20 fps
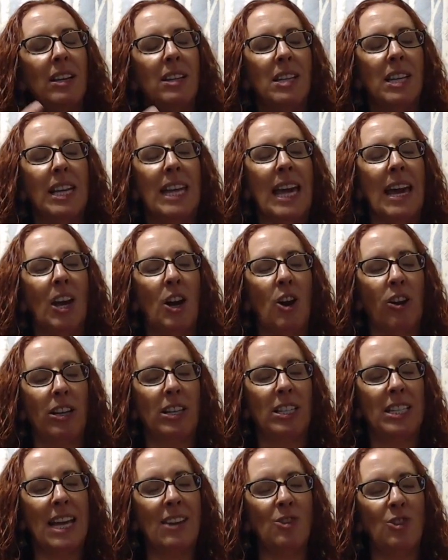to get our
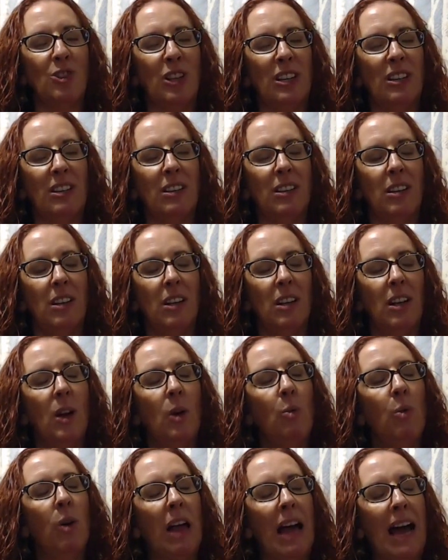attention.
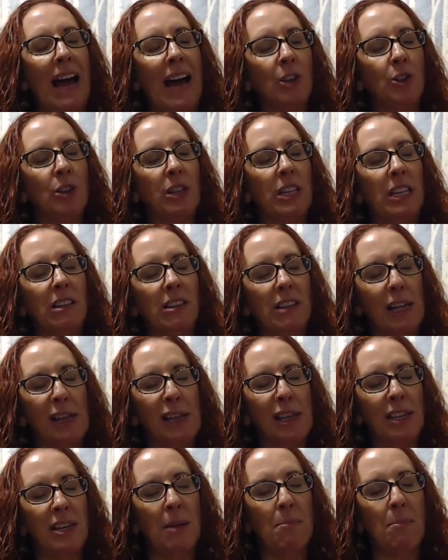We'll actually
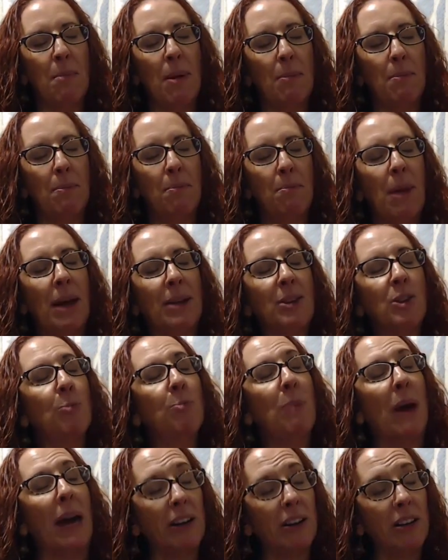listen much
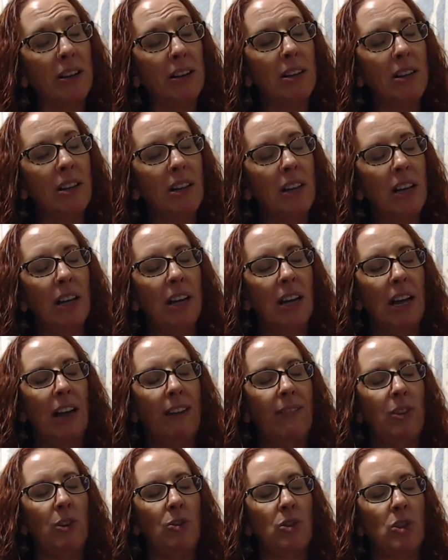better
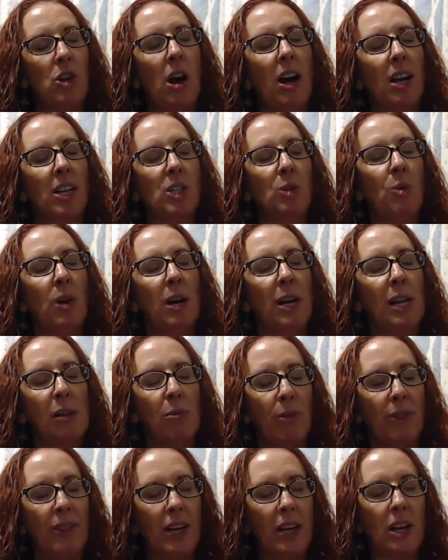if you talk to
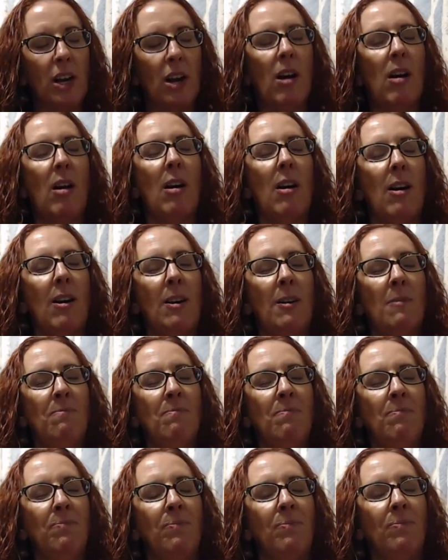us with a
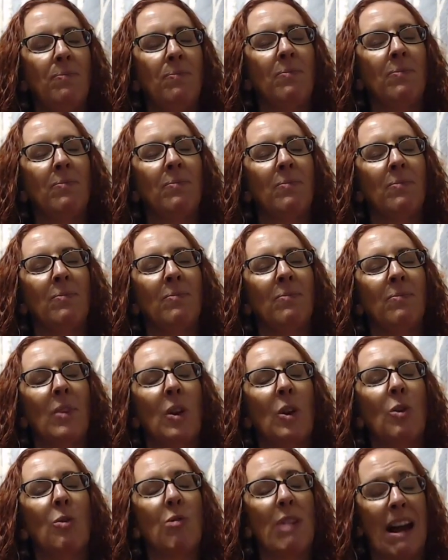calm,
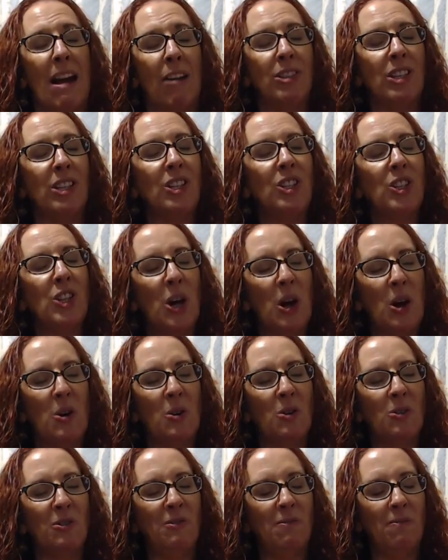grounded
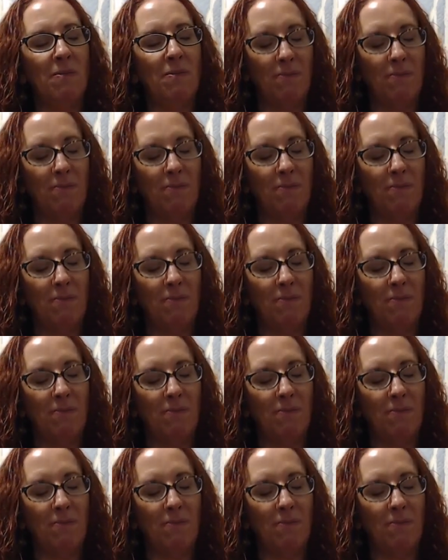tone.